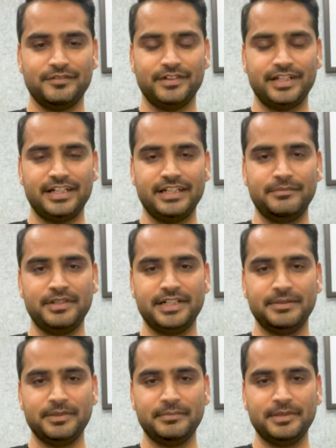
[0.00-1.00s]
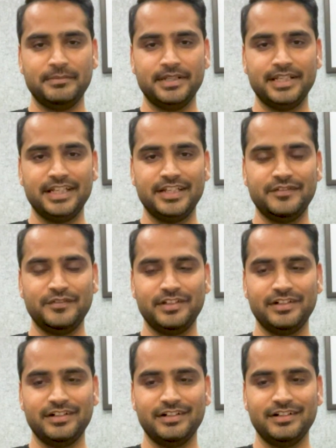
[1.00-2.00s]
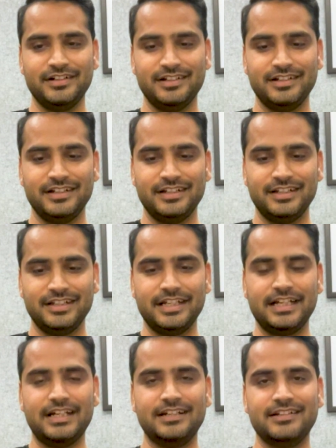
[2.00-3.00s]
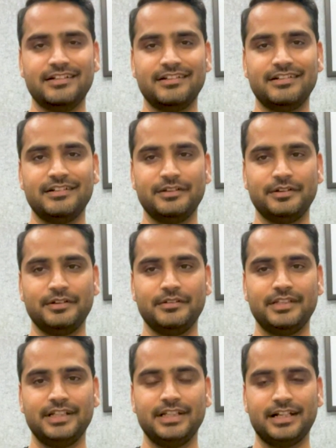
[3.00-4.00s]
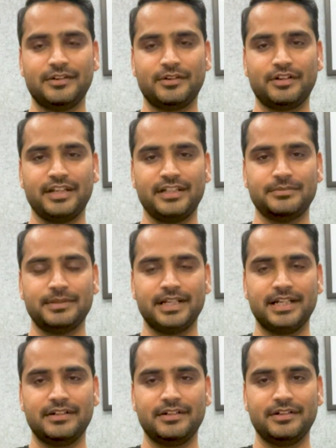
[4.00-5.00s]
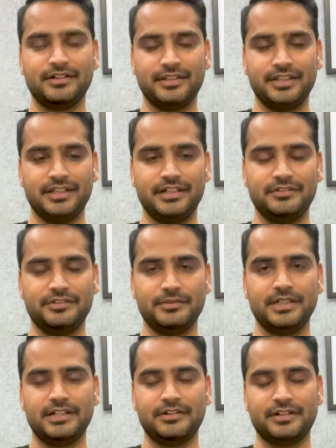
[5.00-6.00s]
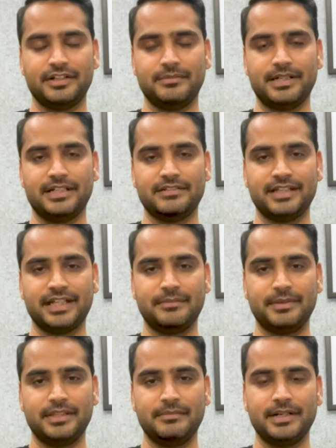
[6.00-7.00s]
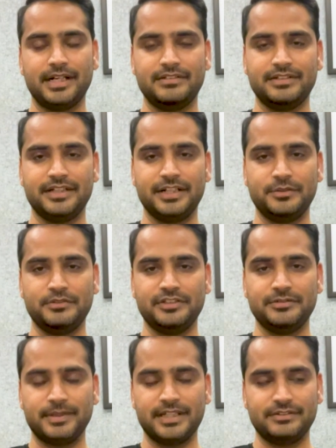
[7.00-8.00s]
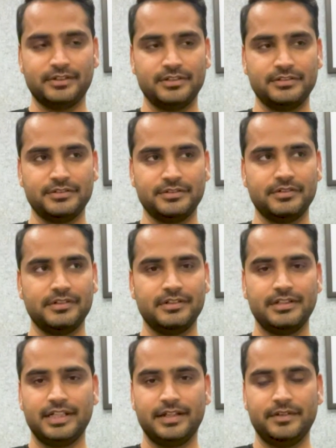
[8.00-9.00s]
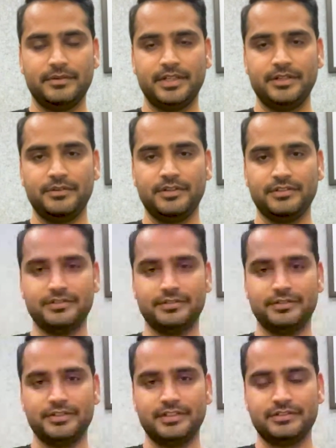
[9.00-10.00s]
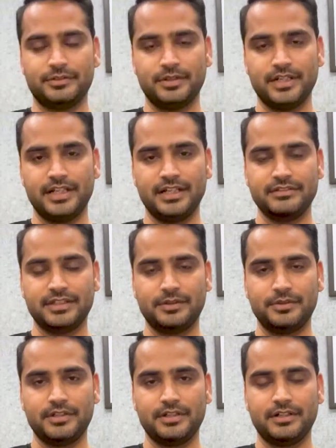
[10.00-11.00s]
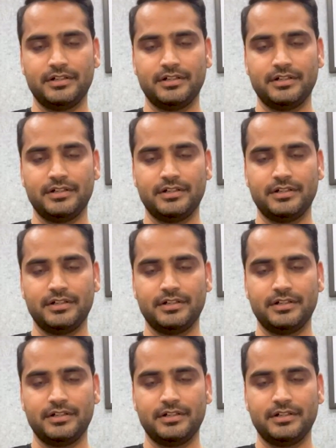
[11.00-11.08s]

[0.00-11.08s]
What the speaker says: very limited people believed that the electronics brand or the consumer electronic brands can be the brands in D2C space also. Everybody was, just rolling us out